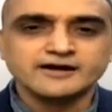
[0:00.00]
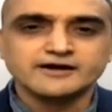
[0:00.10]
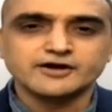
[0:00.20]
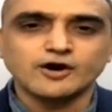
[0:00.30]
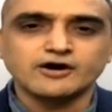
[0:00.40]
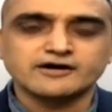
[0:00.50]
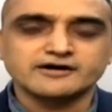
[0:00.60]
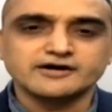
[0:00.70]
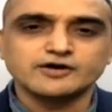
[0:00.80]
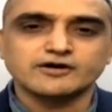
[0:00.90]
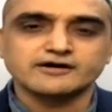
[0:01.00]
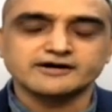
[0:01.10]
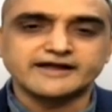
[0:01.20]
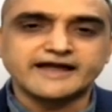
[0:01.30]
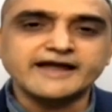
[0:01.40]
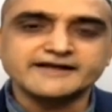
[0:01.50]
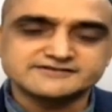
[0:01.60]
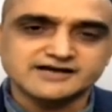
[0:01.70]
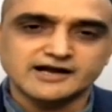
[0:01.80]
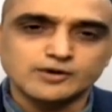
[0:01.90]
your your
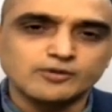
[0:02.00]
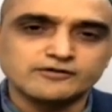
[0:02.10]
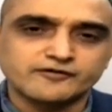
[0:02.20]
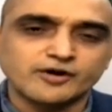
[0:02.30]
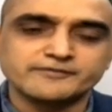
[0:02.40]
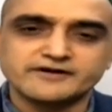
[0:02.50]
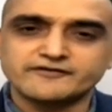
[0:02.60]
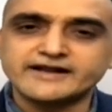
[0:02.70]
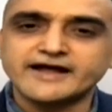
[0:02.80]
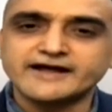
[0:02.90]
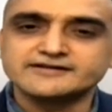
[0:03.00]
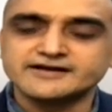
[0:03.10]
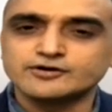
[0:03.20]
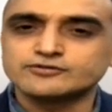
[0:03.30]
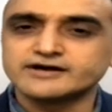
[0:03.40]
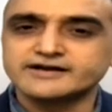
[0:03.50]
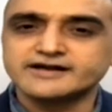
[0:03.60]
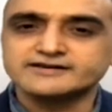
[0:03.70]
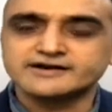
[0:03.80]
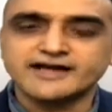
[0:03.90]
gains alone from 29th year to
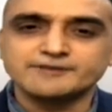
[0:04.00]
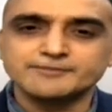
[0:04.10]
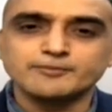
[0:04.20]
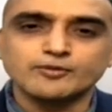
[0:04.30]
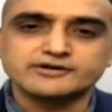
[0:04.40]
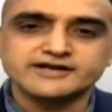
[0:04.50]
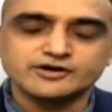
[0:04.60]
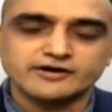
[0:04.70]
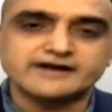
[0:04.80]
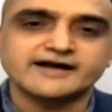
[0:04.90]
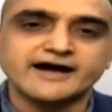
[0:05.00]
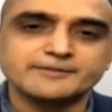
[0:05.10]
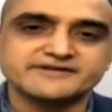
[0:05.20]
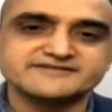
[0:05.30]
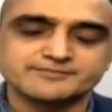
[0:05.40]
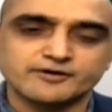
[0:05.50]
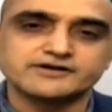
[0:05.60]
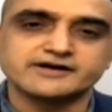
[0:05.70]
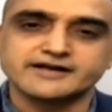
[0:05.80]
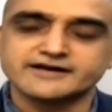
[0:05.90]
30th year can be more than your entire principal of
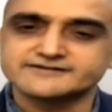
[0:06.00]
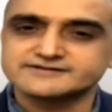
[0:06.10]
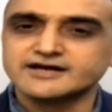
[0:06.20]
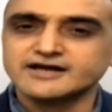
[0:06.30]
30 years